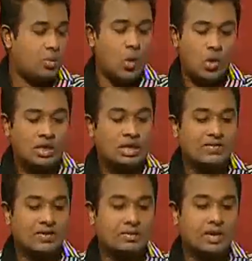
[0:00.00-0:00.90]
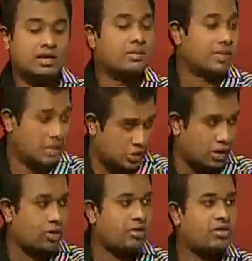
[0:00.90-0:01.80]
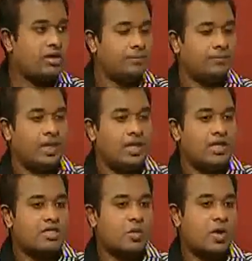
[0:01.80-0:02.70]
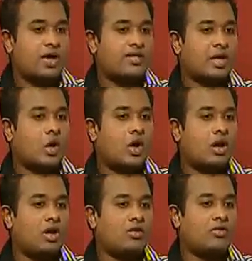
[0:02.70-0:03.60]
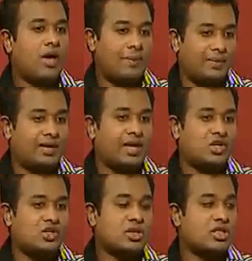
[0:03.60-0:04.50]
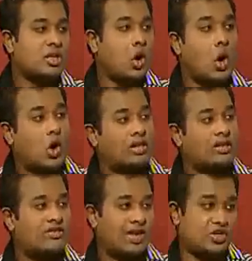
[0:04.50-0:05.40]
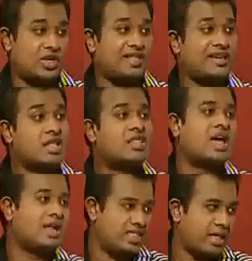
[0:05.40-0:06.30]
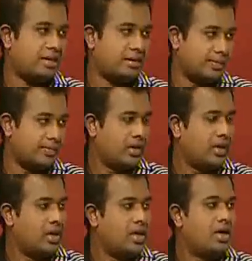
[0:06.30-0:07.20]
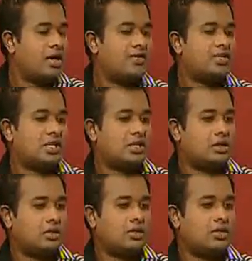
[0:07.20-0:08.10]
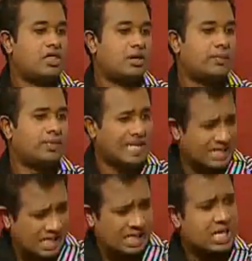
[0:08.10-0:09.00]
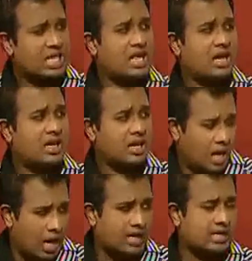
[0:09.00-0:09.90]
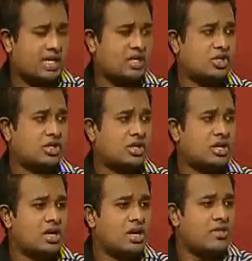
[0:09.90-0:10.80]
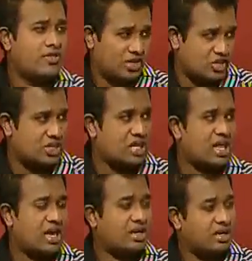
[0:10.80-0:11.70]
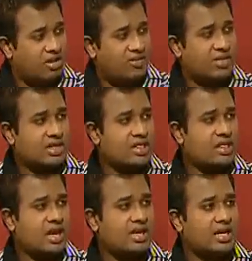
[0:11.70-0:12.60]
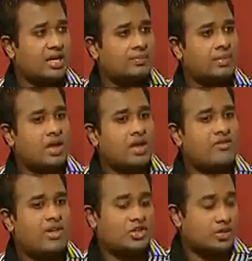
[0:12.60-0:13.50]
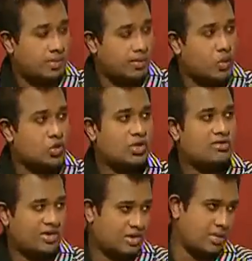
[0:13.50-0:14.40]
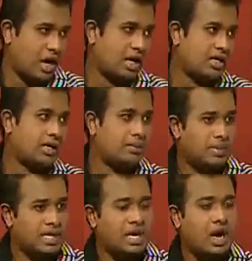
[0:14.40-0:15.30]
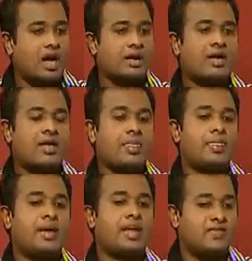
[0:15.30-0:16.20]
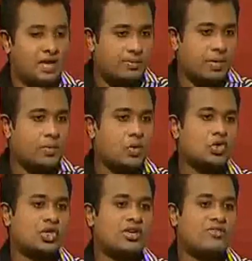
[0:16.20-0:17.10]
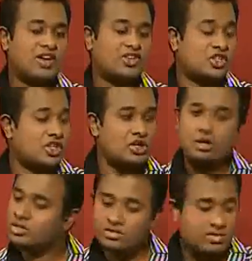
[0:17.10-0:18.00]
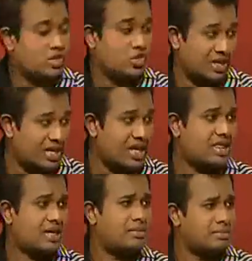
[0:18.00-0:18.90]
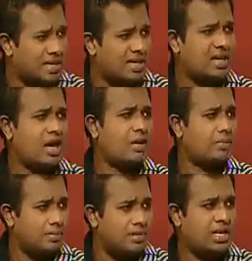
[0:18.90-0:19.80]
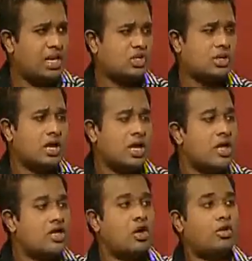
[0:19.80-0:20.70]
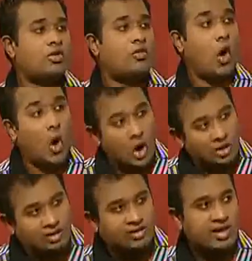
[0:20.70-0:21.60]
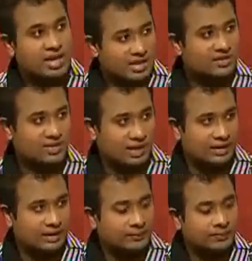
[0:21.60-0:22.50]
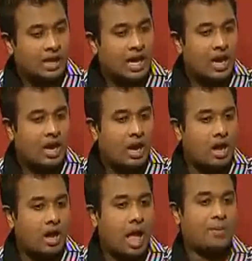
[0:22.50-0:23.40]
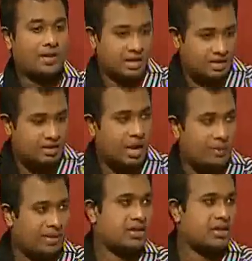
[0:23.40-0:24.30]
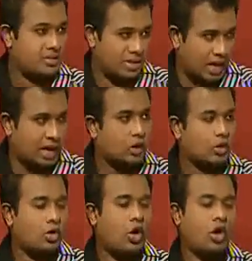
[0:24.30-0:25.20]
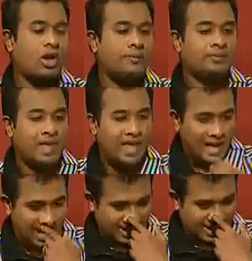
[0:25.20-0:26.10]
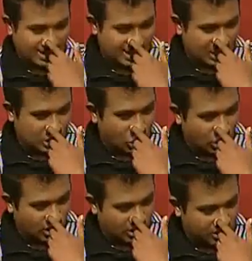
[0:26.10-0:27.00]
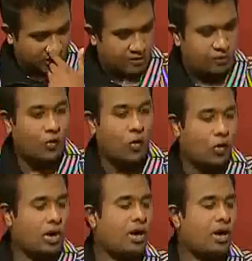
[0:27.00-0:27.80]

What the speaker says: award given by the British Council, so where they call out for applications in all the fashion and the design sector, which includes interior designing, architecture, fashion designing, graphic designing, fashion promotion, fashion marketing, PR, then event promotion, fashion, just journalism, media, publication. So out of all the creative sector, applicants were called, and then they shortlist 4